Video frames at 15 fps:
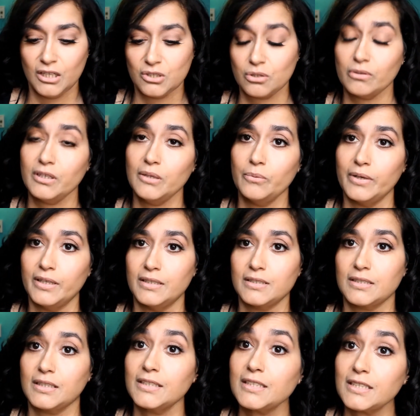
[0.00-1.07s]
So anyways,
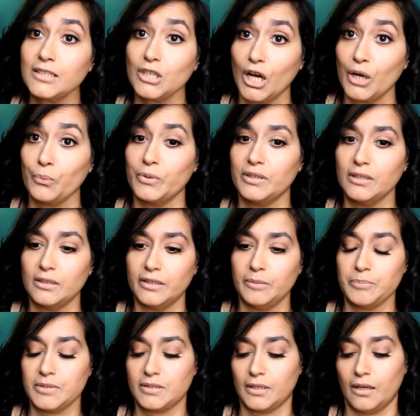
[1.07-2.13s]
let's get on with the
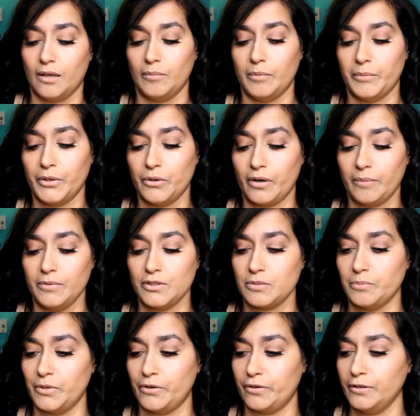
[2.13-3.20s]
lips. Um, let me grab
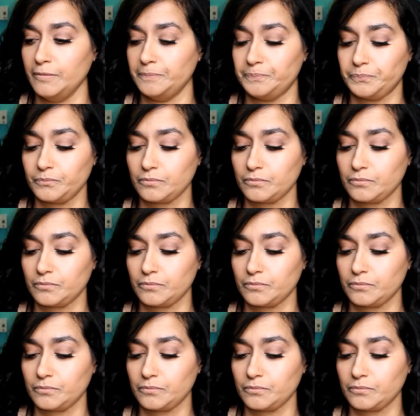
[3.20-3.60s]
this mirror.